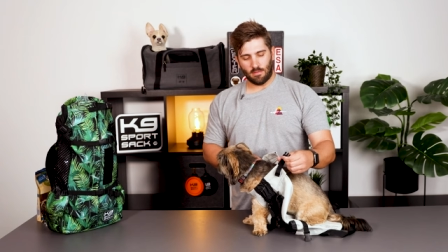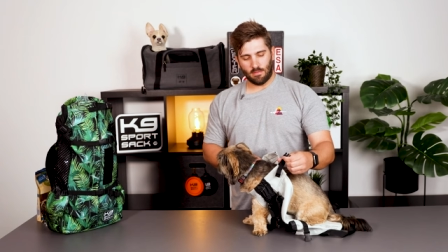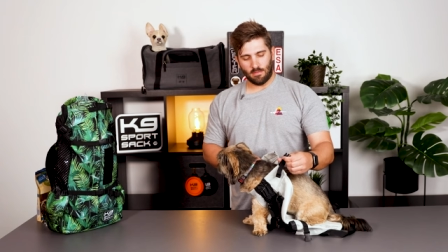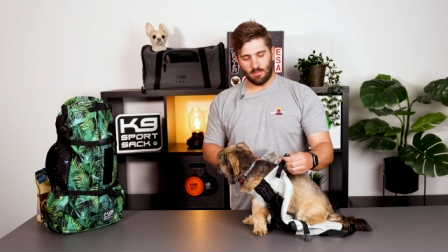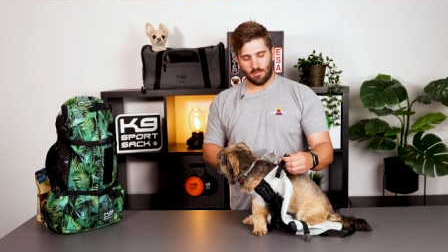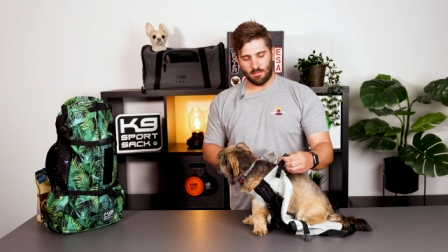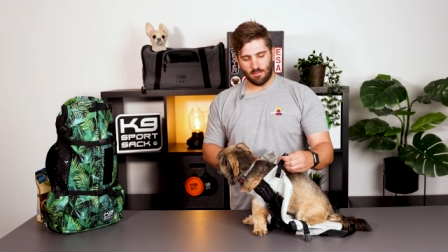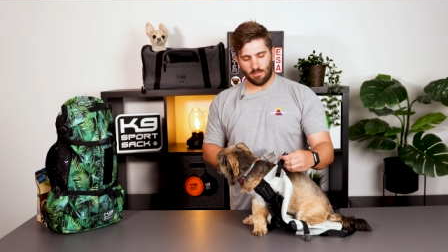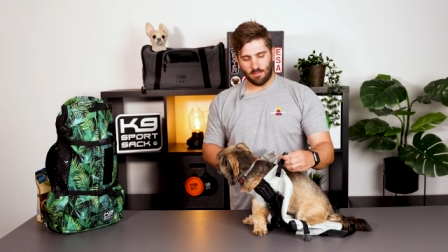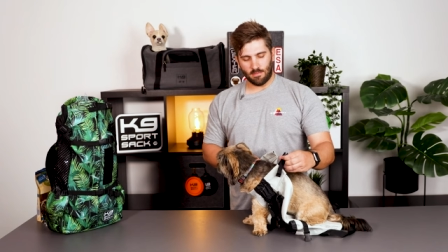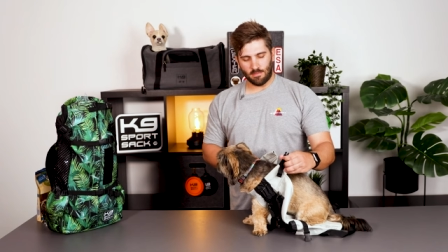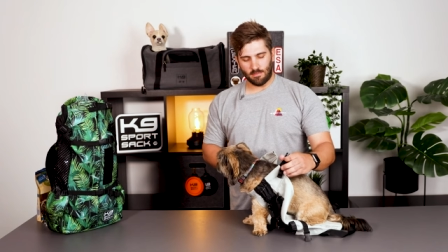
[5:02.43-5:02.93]
to get
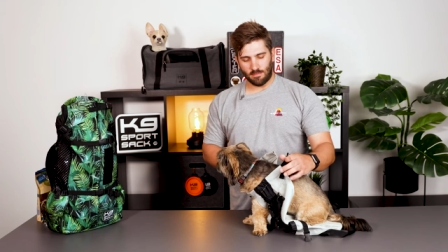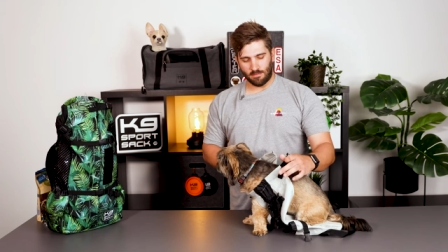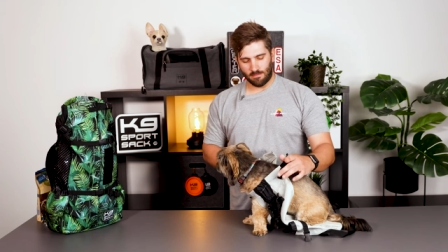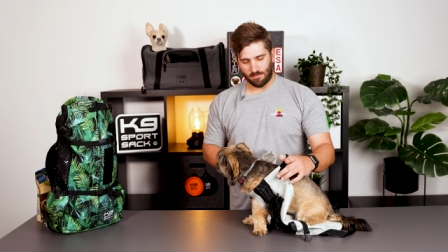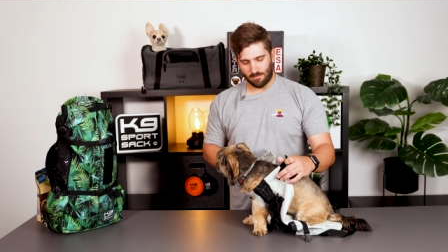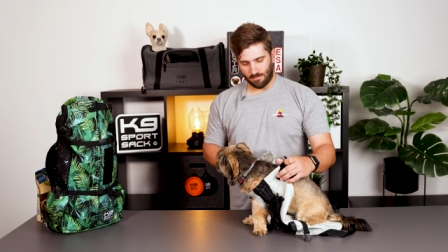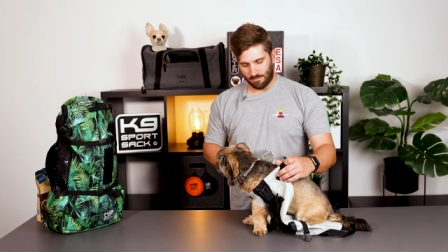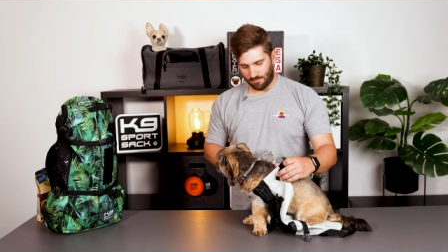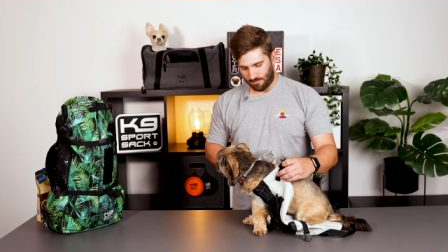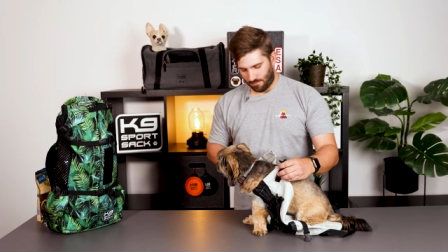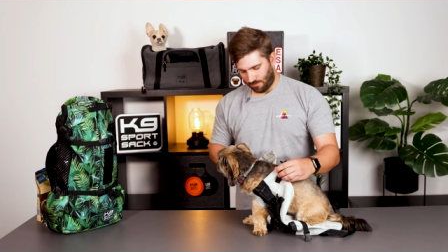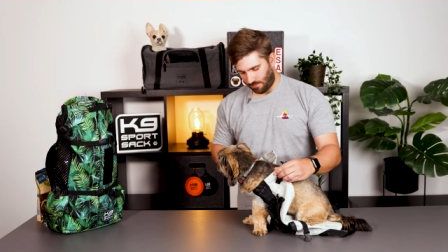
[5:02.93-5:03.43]
your dog
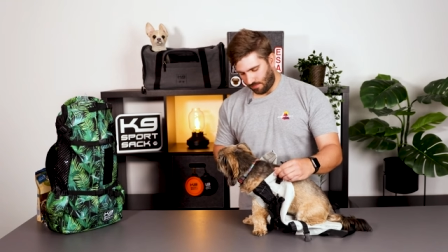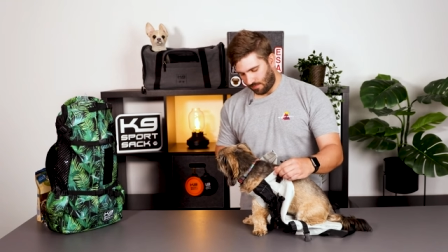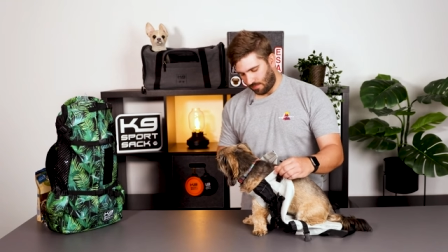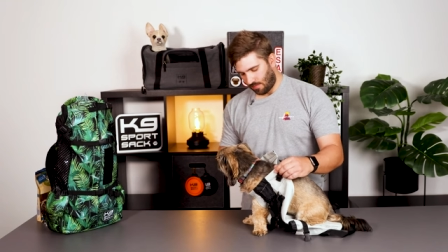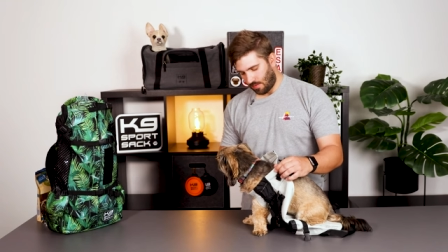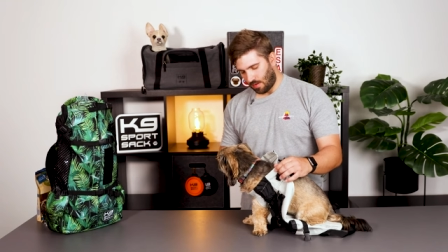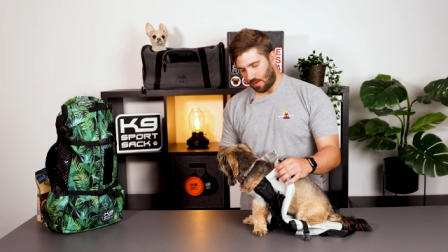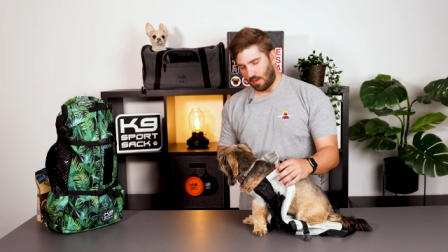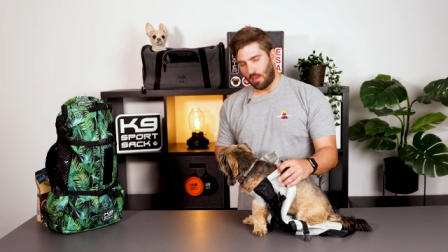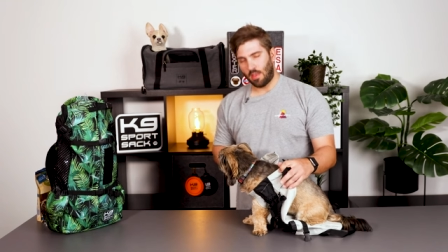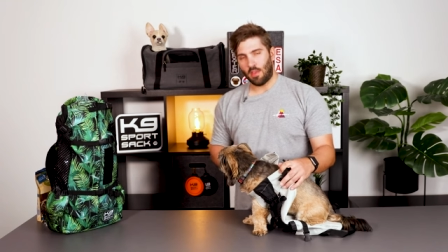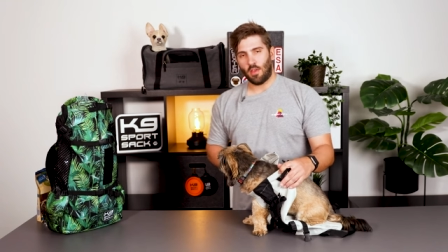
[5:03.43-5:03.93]
in a
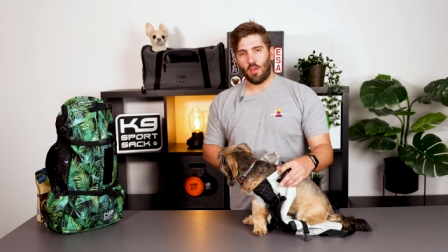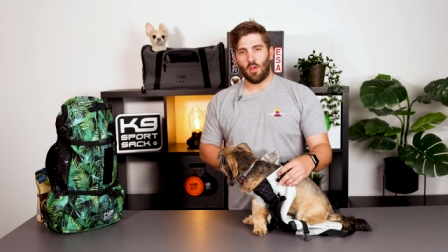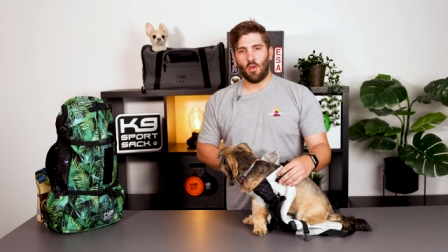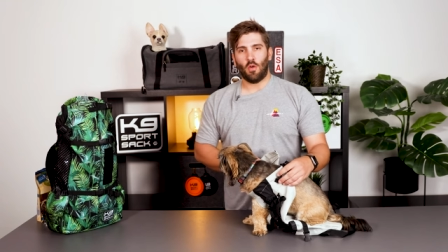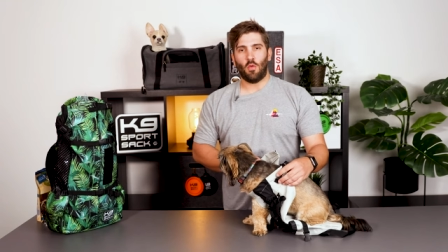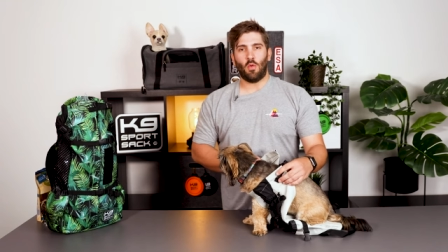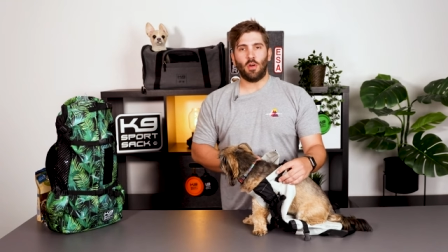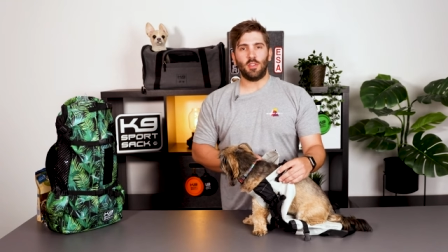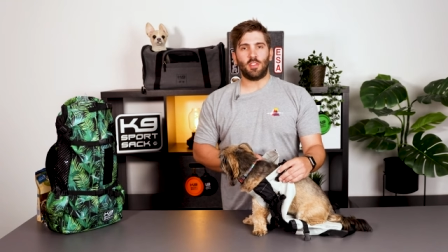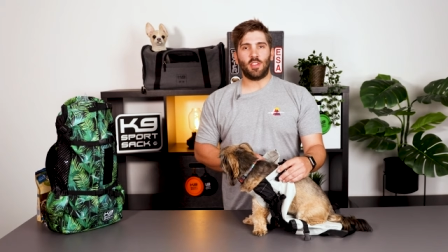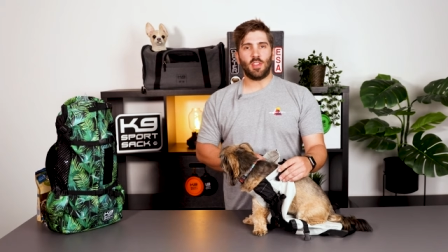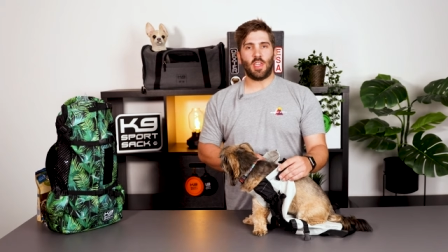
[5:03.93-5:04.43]
backpack
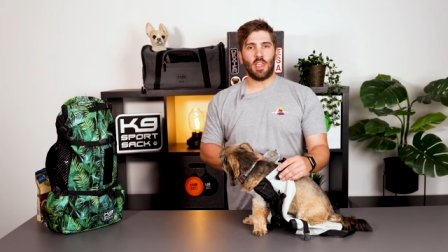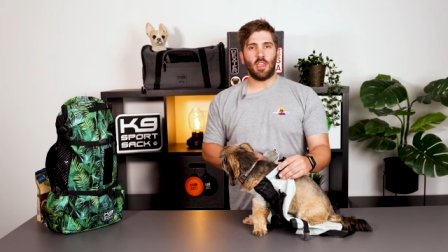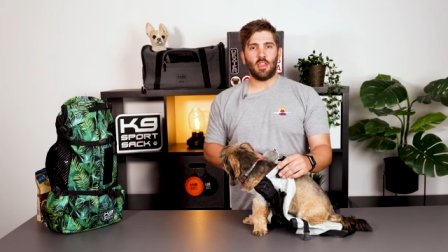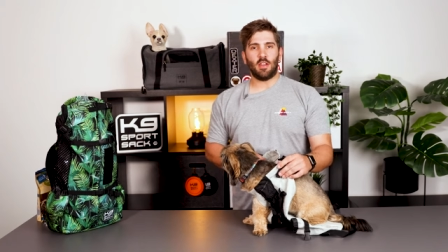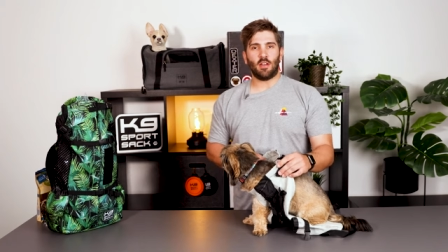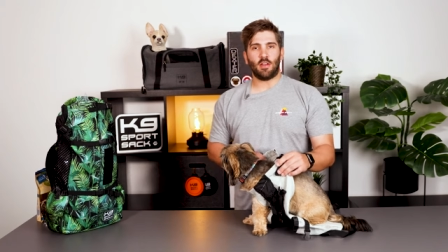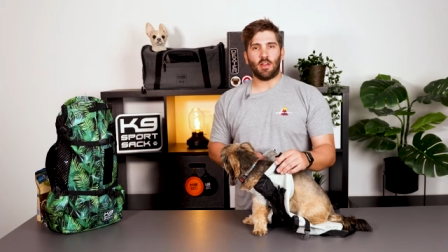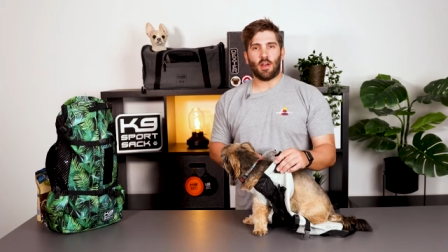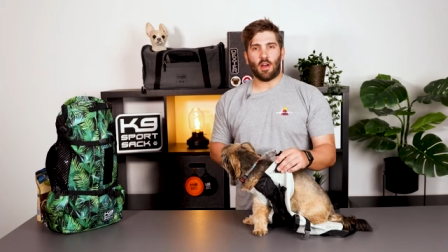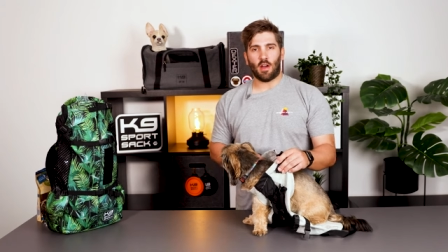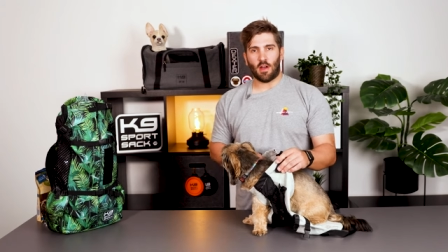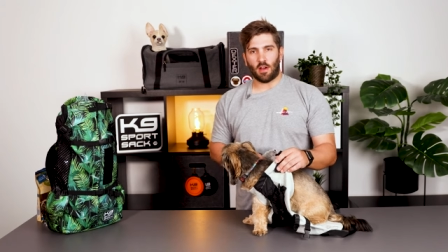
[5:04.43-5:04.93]
carrier
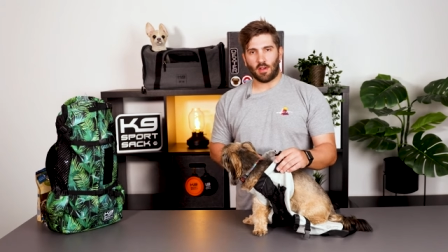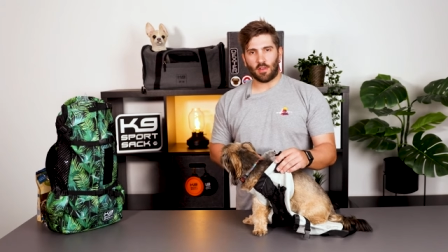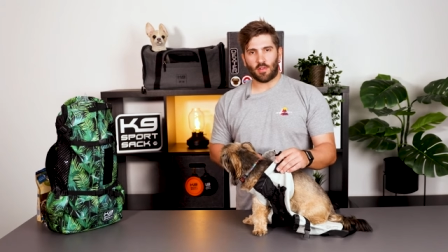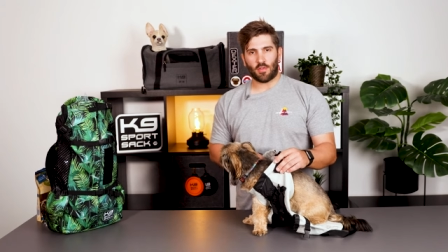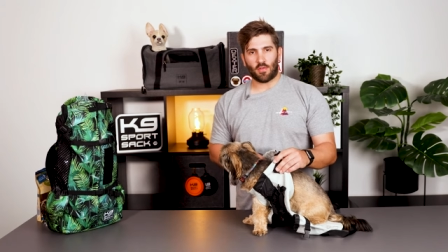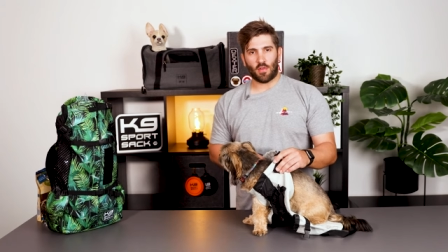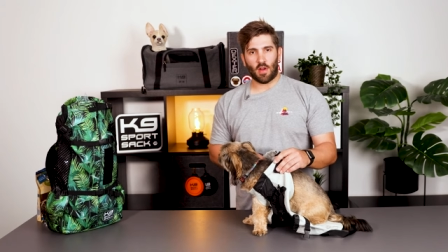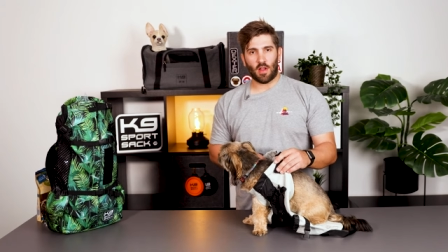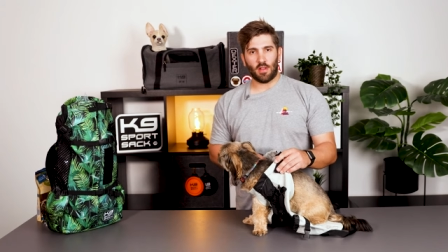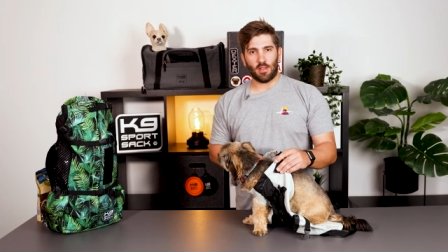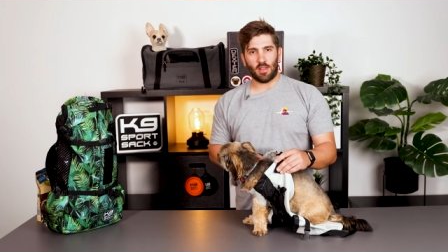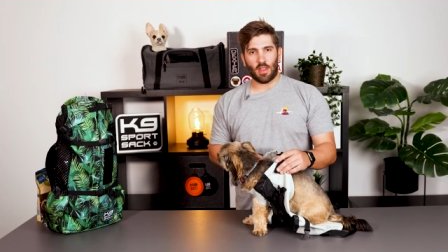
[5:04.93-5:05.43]
video
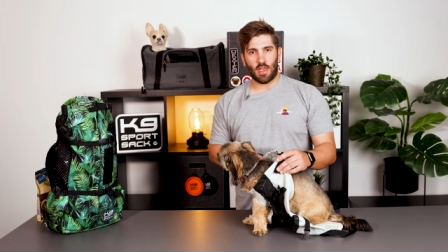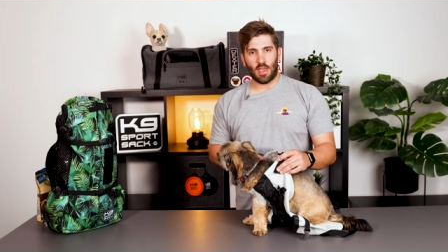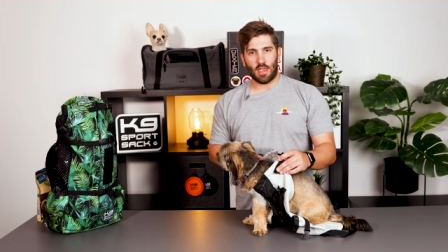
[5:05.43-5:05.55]
on our